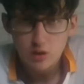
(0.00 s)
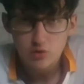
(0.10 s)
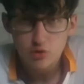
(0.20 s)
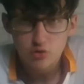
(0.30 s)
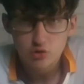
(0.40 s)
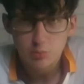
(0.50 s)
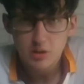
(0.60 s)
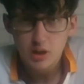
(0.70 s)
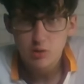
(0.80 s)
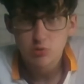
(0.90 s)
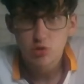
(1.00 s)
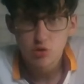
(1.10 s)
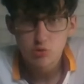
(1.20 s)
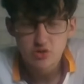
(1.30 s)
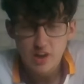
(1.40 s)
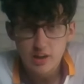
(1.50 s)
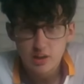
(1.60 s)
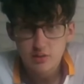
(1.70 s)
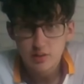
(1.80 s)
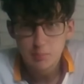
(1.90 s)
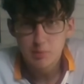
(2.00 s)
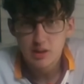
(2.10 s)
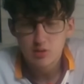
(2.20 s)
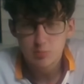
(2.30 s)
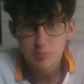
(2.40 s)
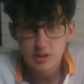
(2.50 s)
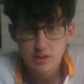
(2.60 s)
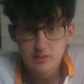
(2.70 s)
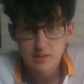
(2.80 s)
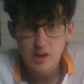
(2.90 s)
into summer now. Two signings have been completed.